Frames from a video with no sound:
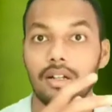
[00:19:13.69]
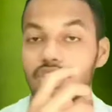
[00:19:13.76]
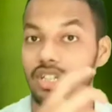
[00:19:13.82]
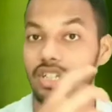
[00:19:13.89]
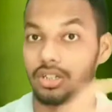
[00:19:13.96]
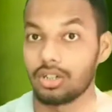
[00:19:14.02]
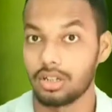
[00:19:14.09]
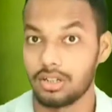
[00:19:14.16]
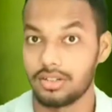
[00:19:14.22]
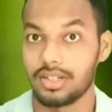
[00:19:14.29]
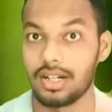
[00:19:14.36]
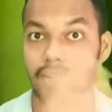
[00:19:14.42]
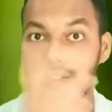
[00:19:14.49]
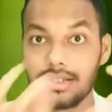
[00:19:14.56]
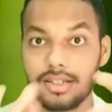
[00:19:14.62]
soil color
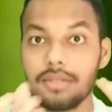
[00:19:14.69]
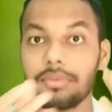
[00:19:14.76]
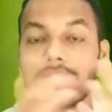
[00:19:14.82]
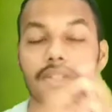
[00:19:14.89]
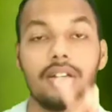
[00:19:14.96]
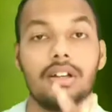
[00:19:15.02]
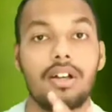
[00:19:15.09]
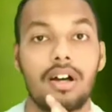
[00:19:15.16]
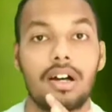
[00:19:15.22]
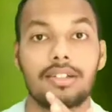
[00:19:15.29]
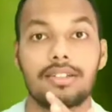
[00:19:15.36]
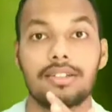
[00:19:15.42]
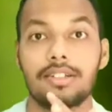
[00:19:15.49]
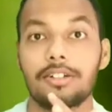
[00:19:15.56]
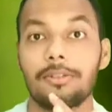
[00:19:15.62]
chart chips are
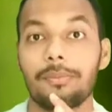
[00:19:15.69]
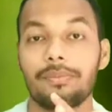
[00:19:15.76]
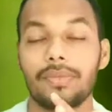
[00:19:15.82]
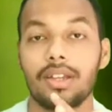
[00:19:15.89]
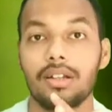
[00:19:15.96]
there.